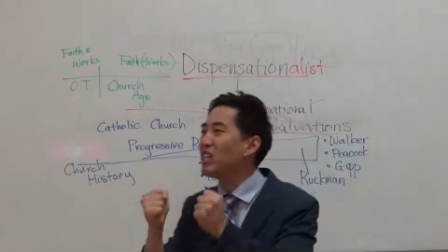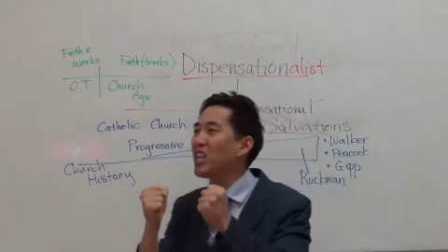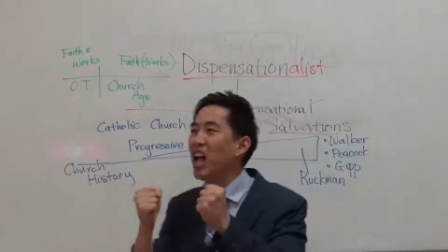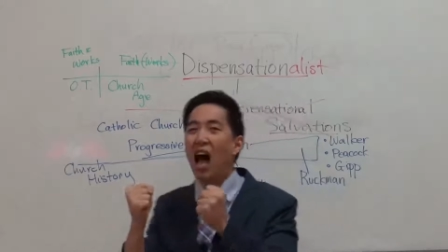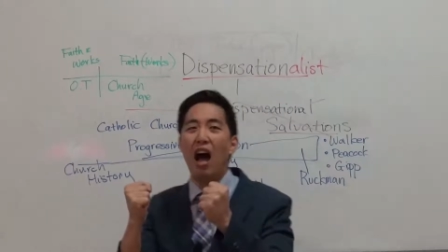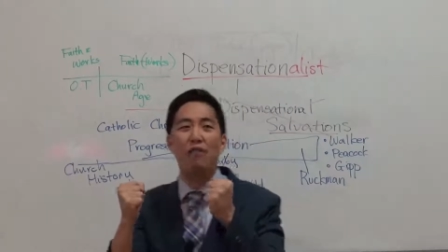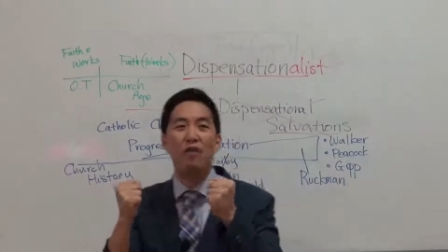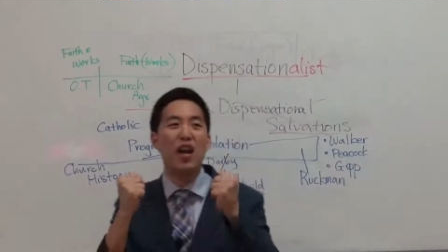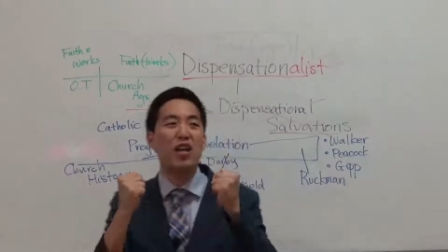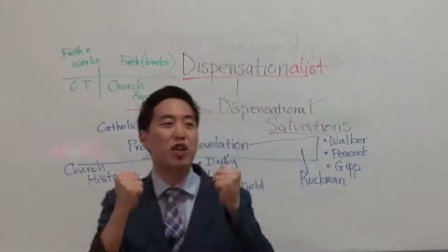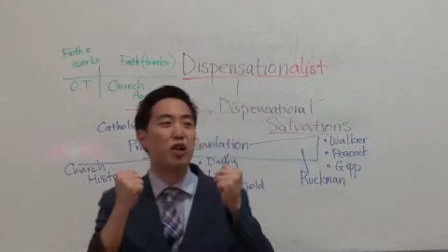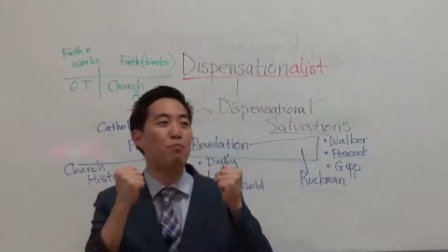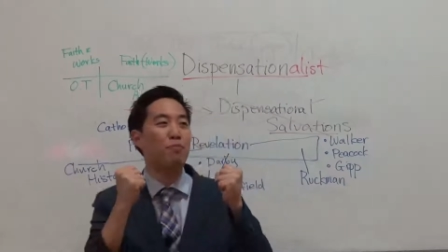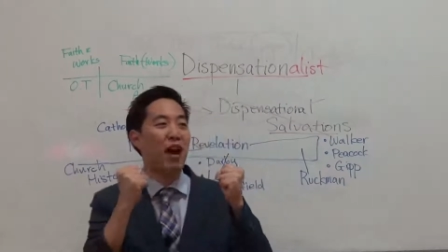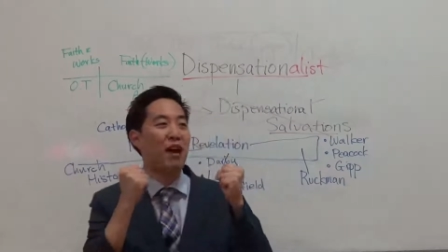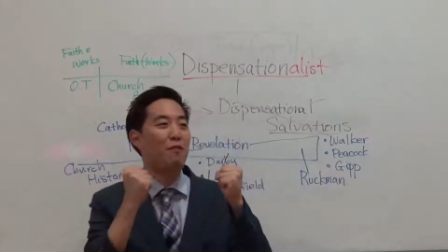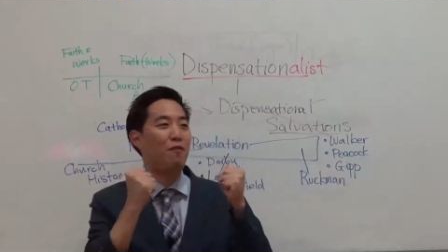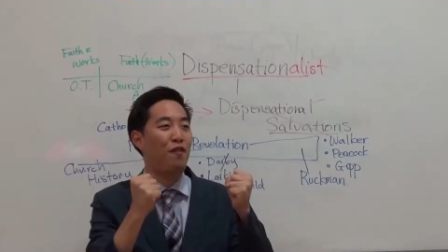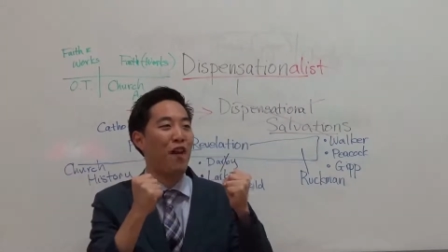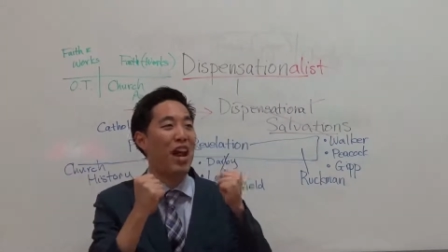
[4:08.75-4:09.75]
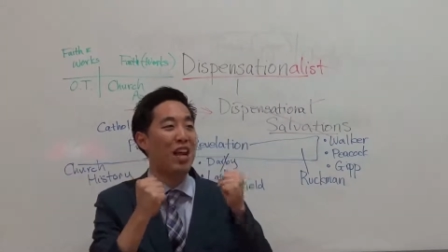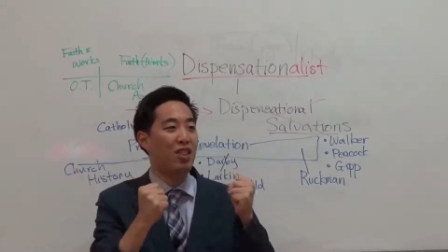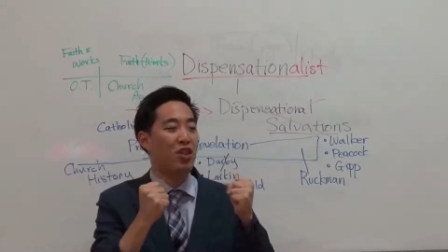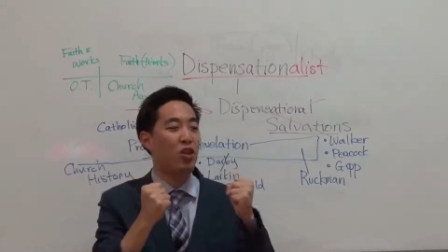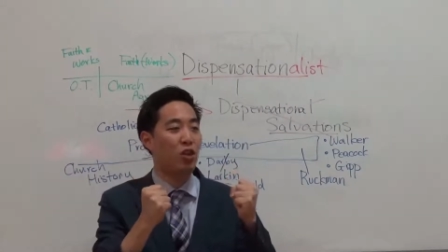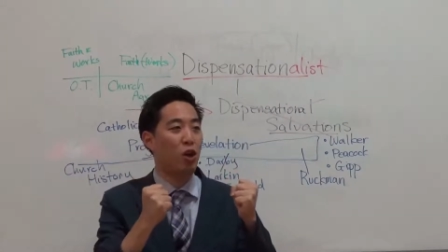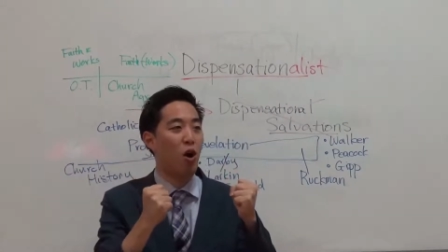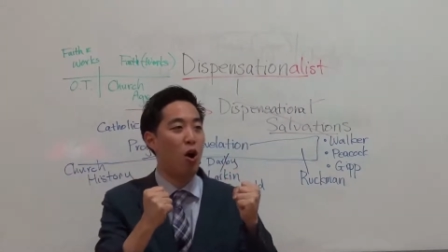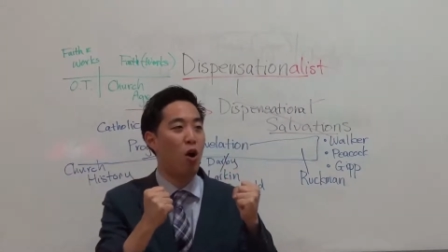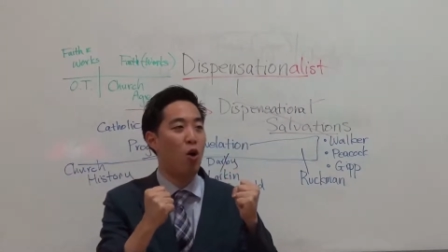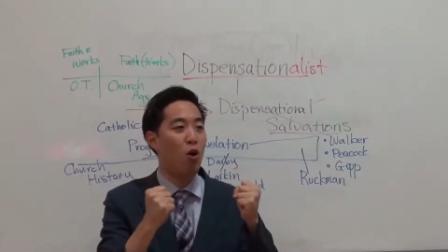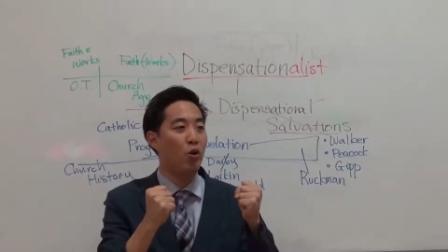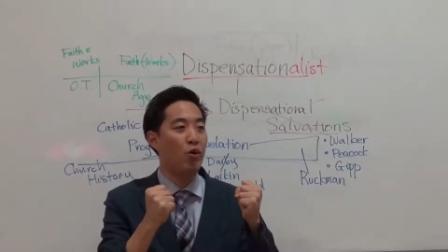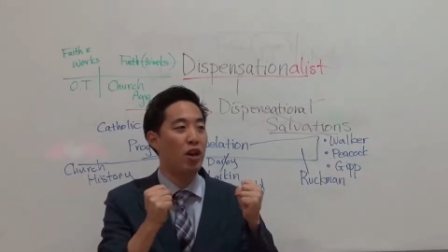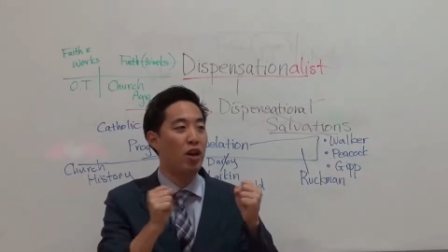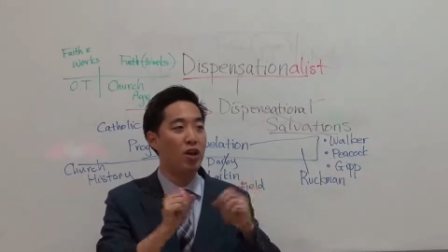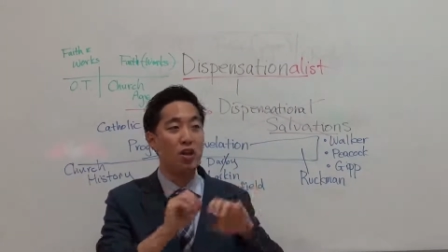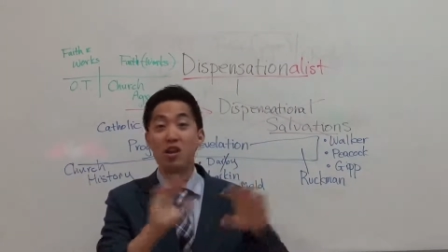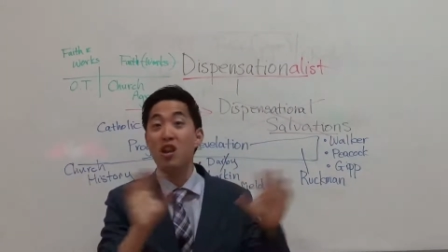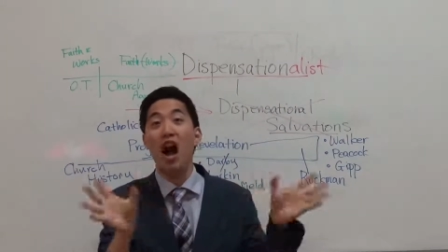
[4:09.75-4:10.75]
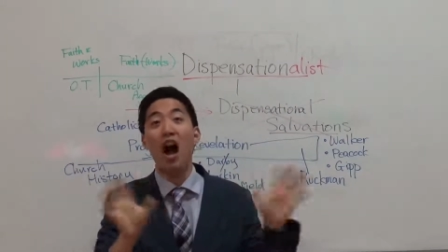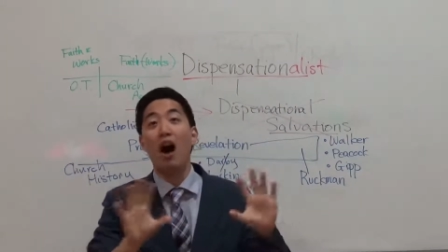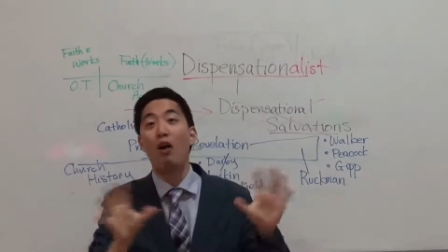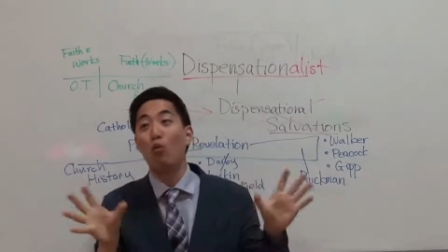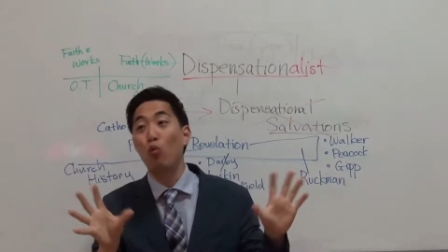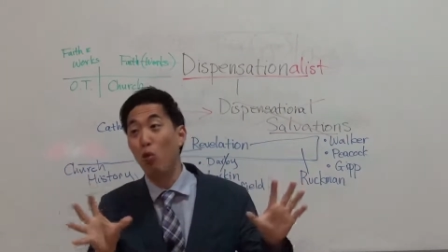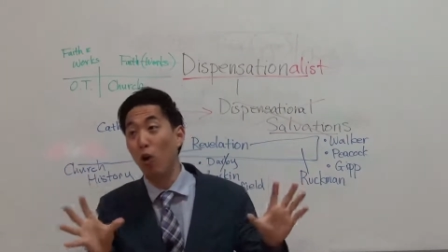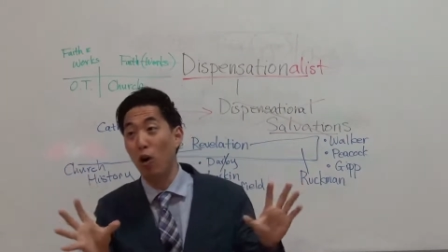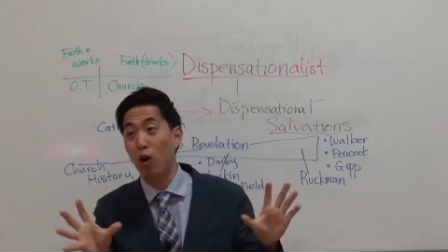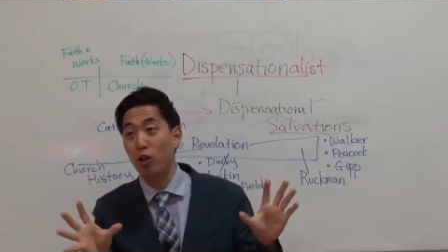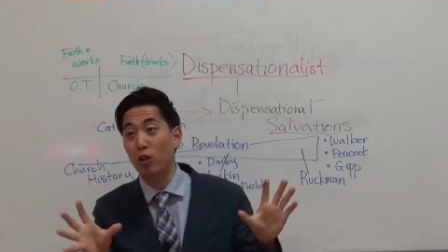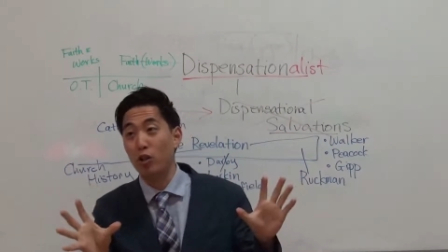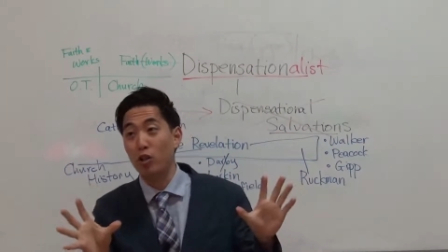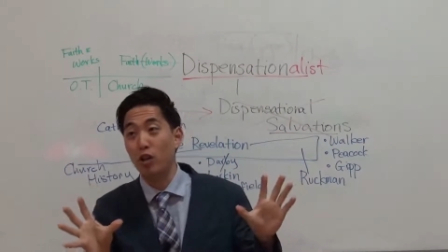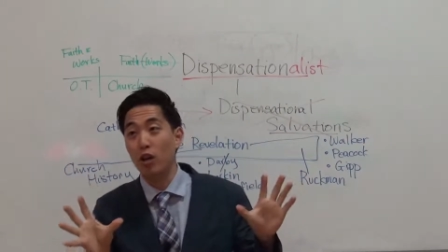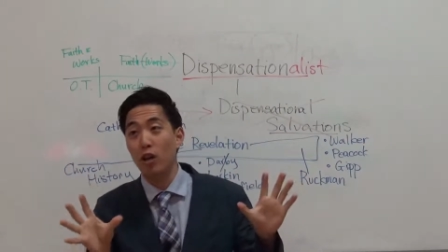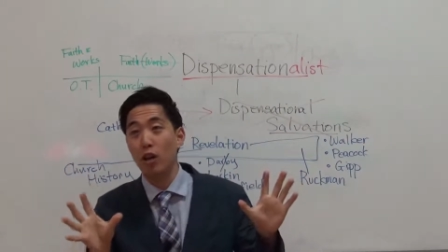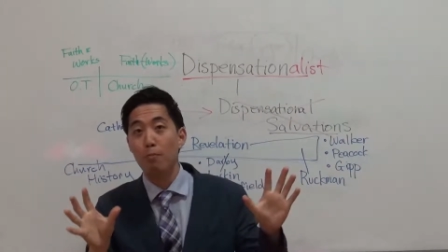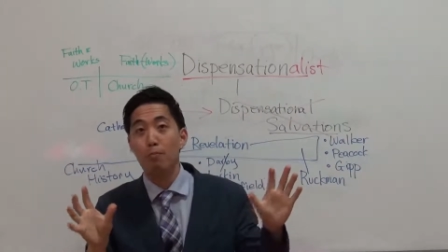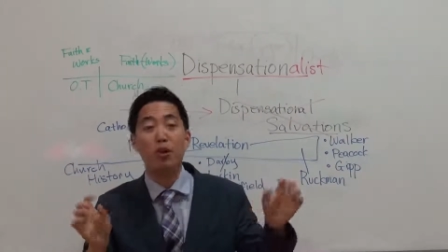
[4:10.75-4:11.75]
salvation by faith alone, not works.